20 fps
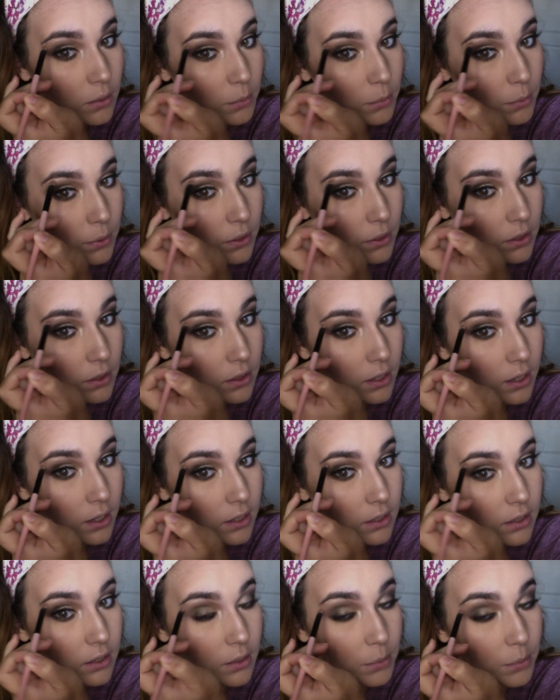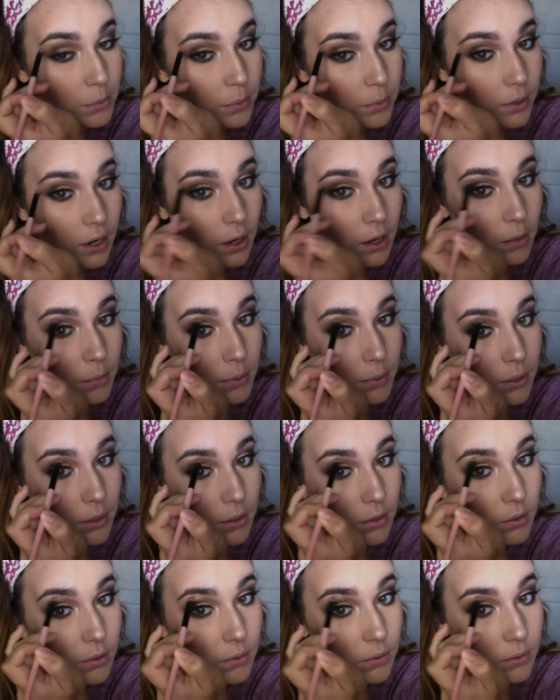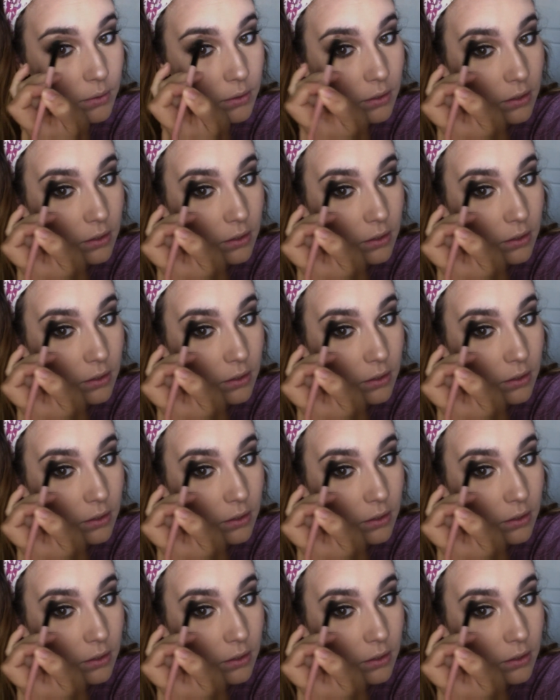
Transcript: Put that in the brow bone.